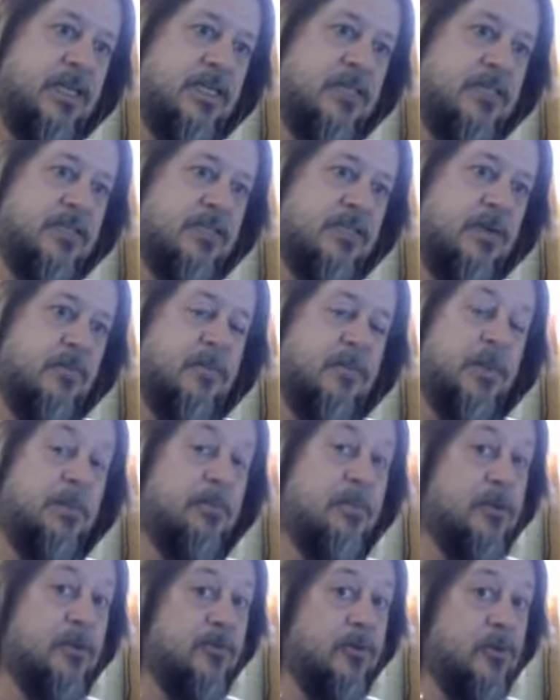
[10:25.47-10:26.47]
some
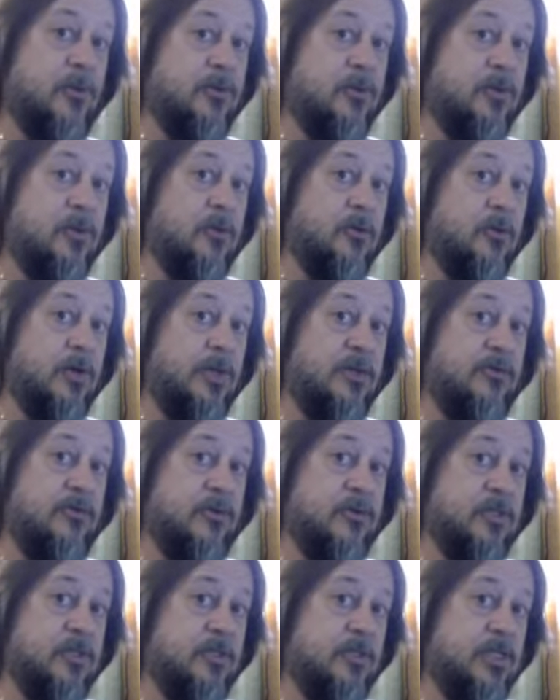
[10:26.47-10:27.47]
people are voting no, I
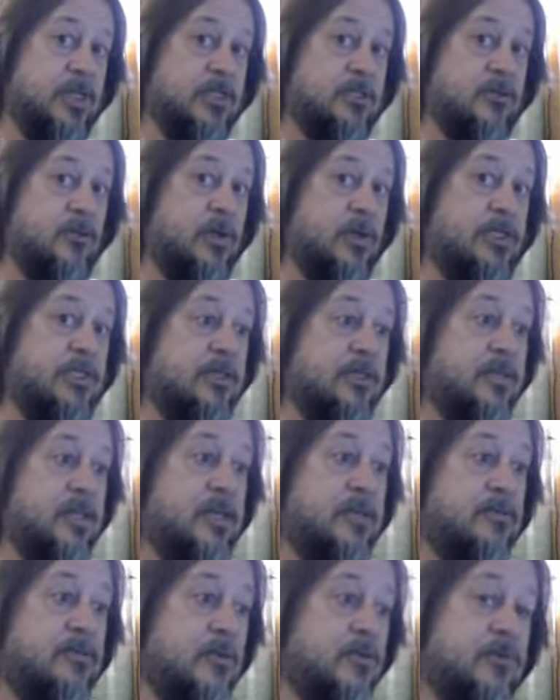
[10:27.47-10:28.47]
voted yes, why did
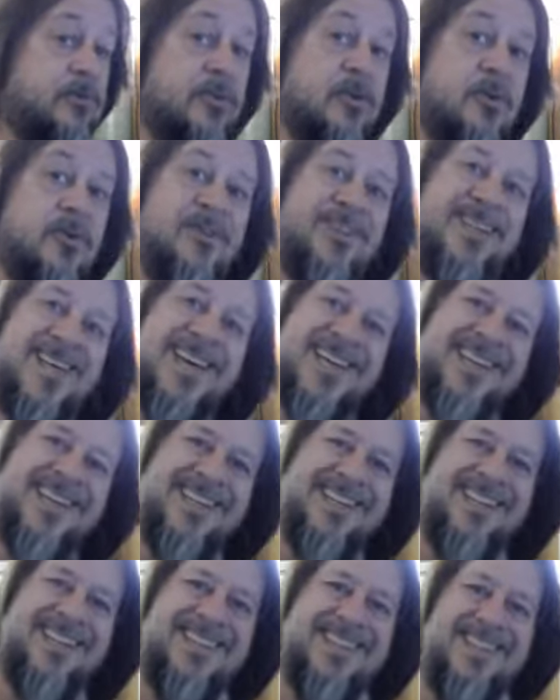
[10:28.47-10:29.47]
they vote no? That
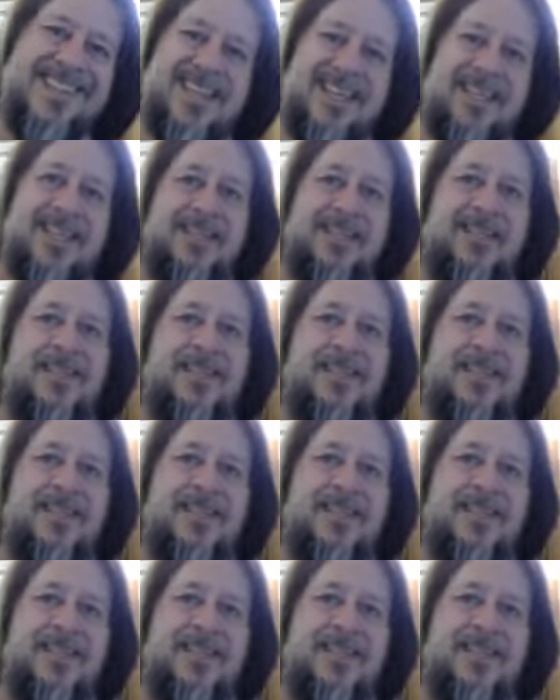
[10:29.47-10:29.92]
kind of thing.